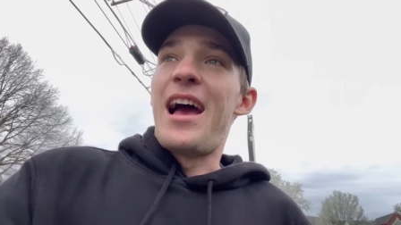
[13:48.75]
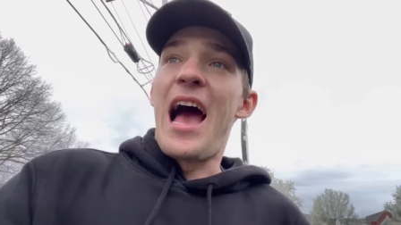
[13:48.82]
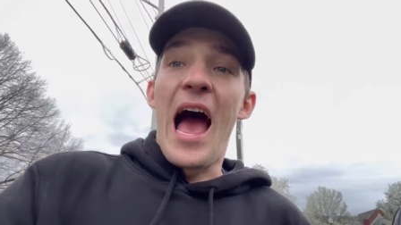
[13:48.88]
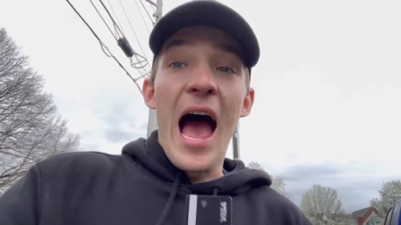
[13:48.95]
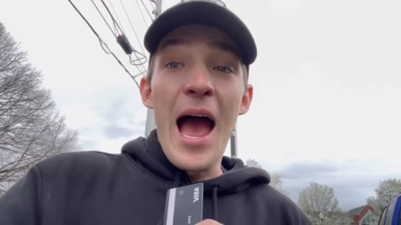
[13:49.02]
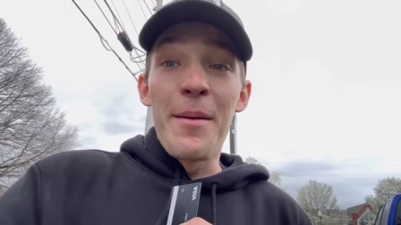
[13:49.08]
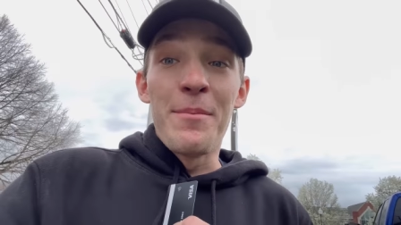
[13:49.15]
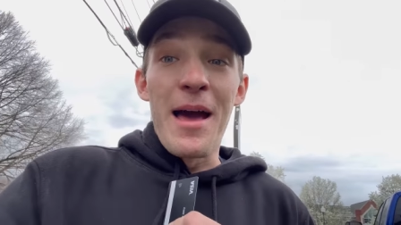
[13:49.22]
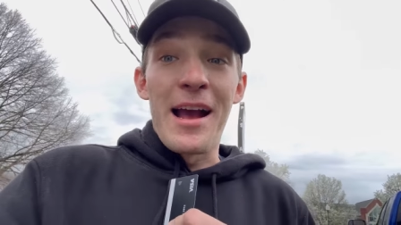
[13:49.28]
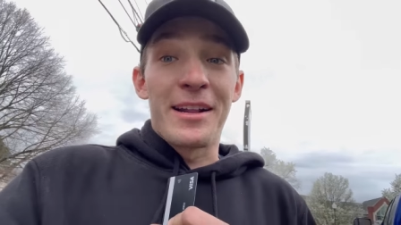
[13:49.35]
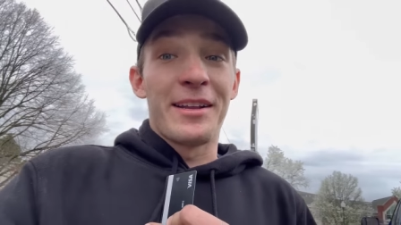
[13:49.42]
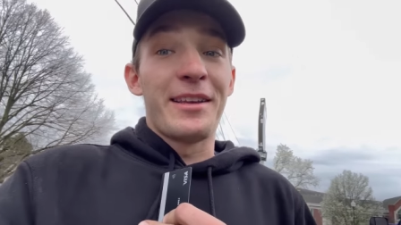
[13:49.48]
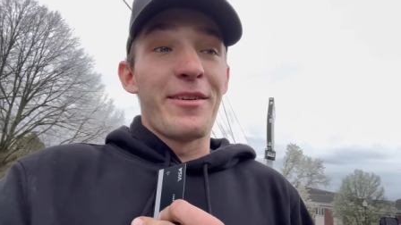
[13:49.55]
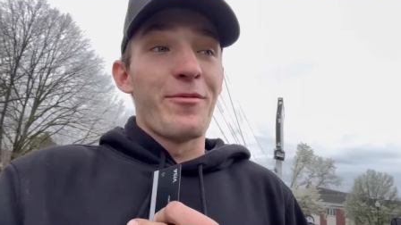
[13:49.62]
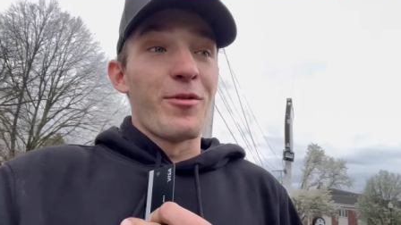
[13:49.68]
I'm not going
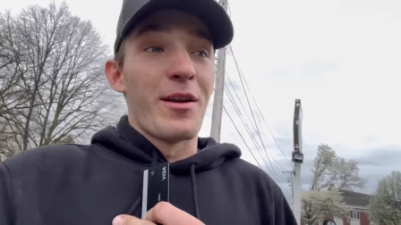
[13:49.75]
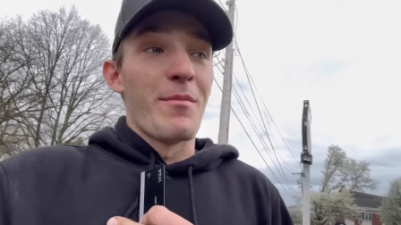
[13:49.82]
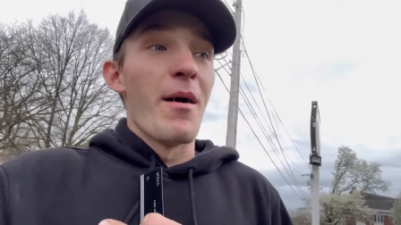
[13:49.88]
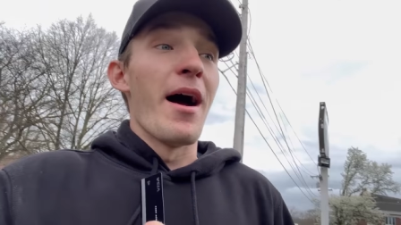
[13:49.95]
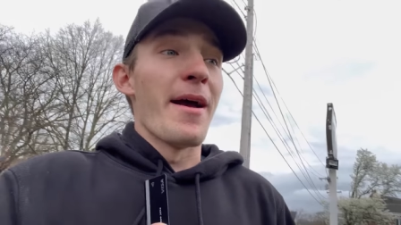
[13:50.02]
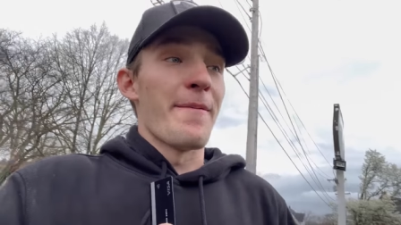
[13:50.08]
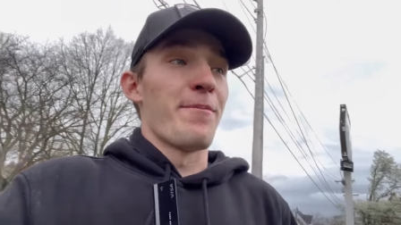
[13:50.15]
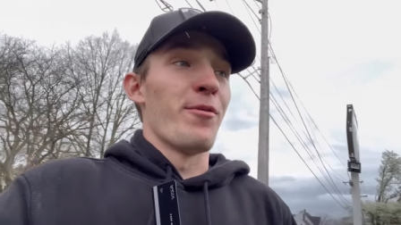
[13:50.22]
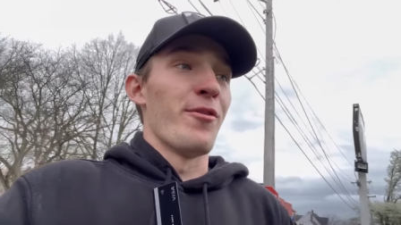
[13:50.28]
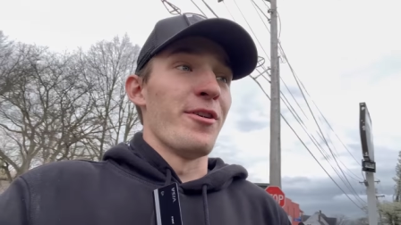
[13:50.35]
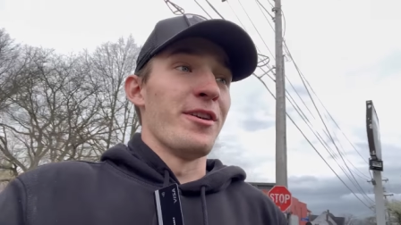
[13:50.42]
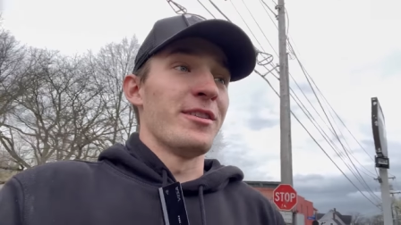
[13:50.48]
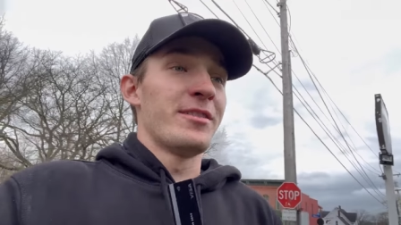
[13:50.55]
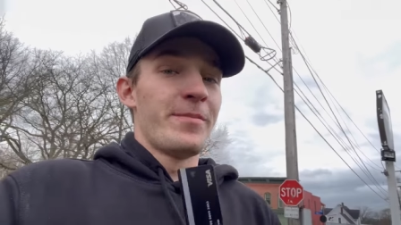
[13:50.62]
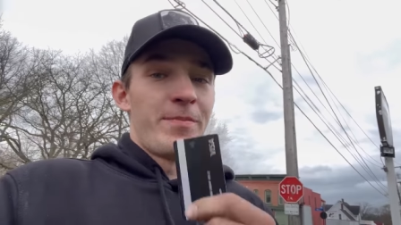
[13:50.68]
to give one of my
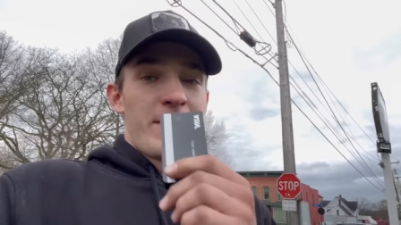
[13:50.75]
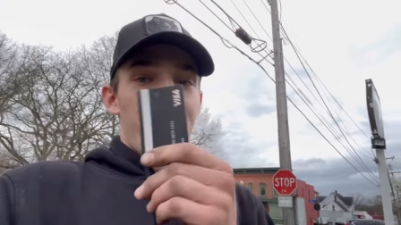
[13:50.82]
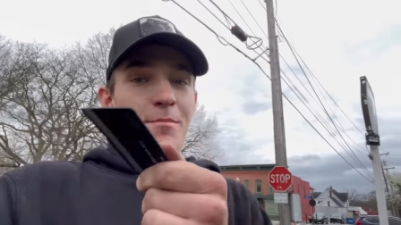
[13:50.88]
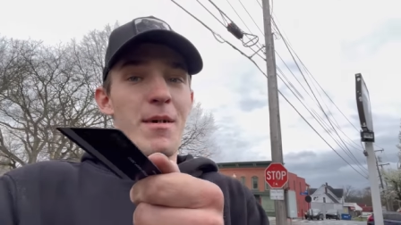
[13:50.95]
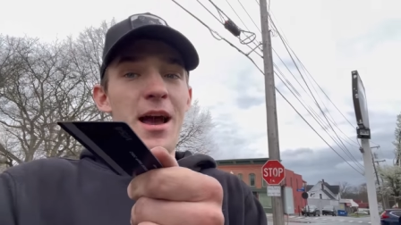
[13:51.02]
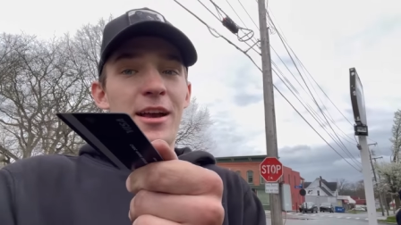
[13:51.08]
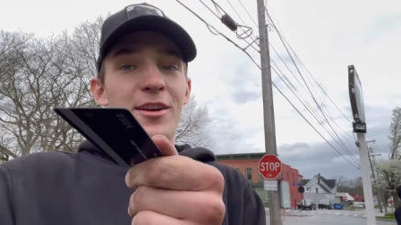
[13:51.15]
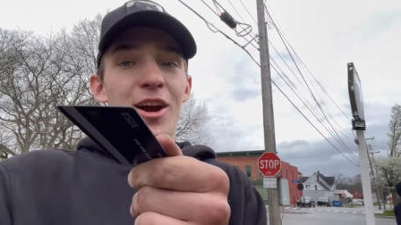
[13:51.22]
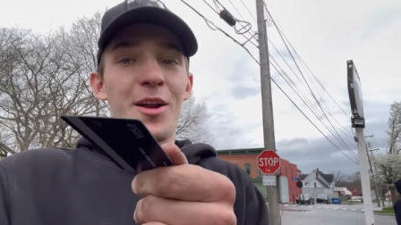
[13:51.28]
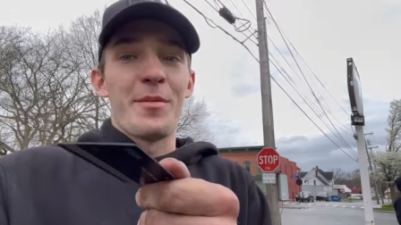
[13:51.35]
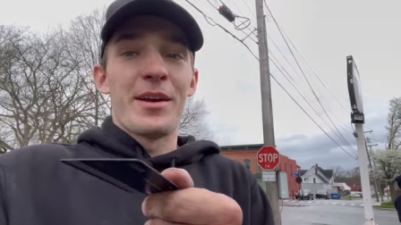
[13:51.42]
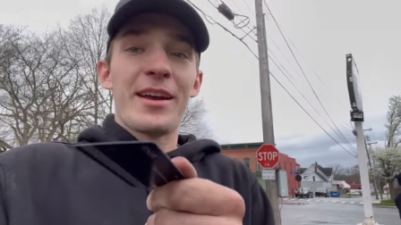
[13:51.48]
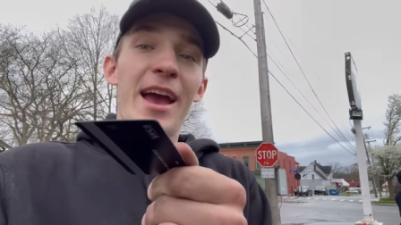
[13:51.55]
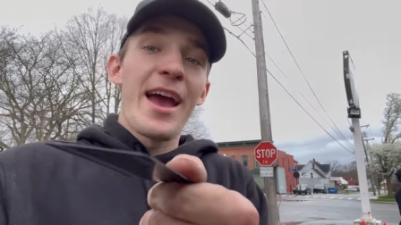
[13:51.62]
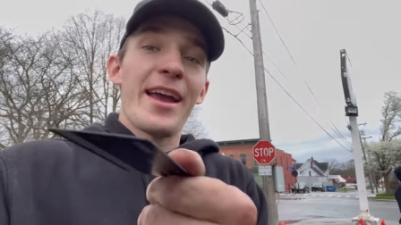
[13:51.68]
employees my card. Be
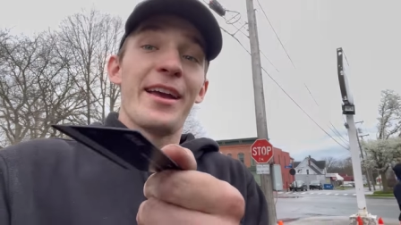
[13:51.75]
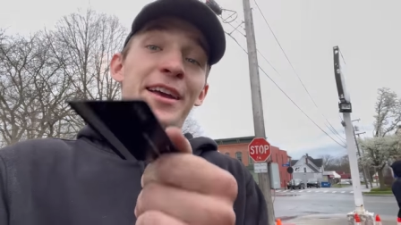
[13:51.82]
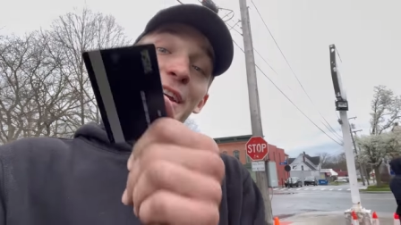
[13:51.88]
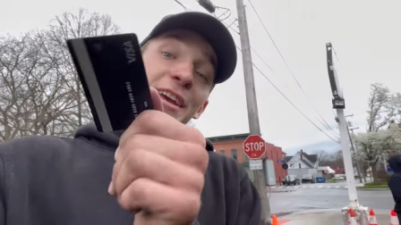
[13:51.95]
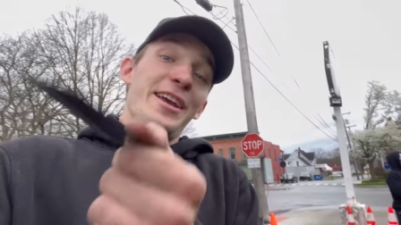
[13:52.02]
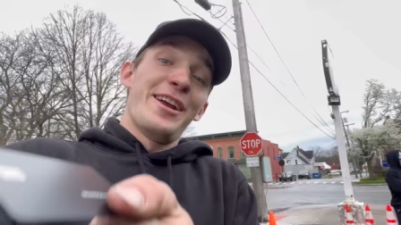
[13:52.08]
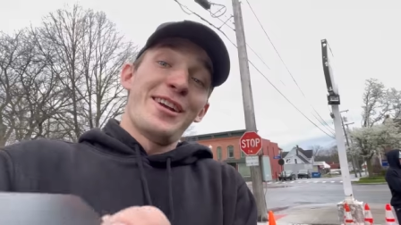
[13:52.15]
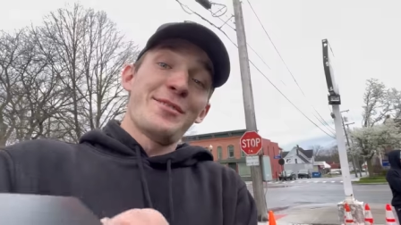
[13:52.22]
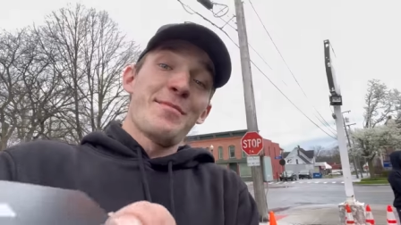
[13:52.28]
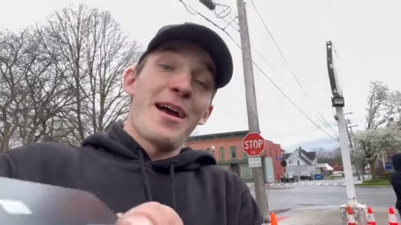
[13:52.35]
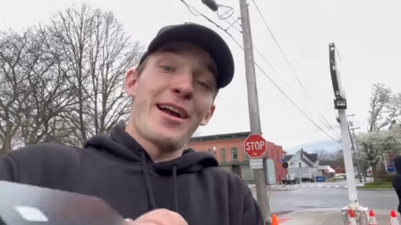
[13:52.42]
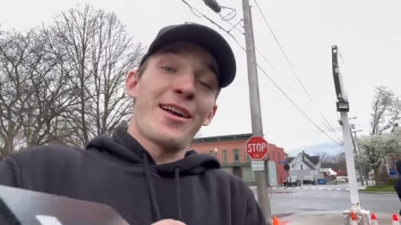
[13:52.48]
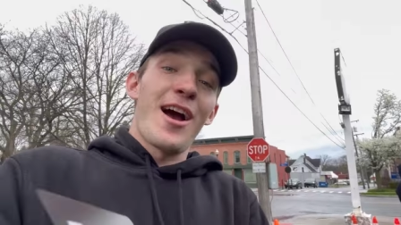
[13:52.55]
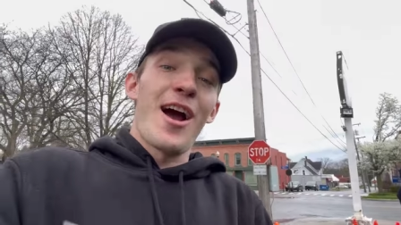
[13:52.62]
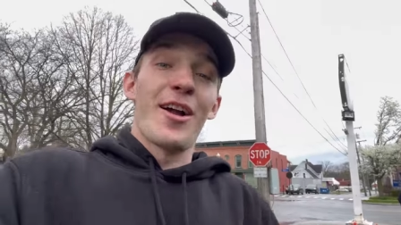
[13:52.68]
like, hey, here's my
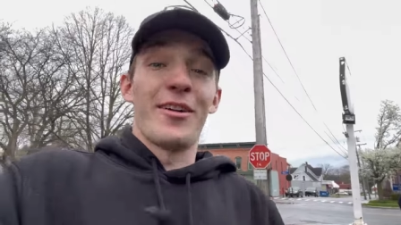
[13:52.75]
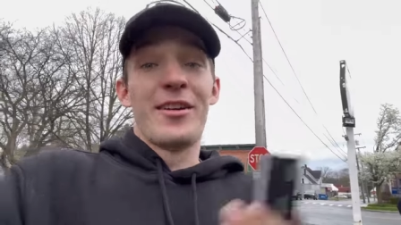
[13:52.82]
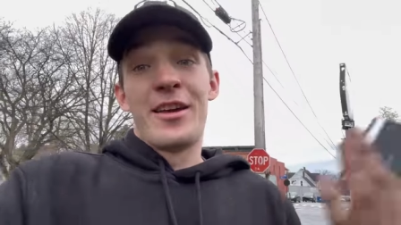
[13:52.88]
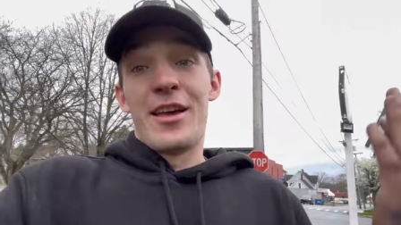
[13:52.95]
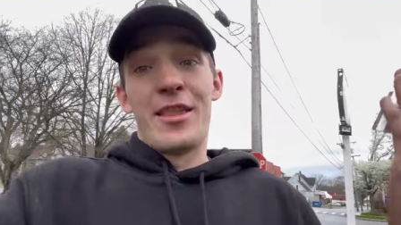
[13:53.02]
card.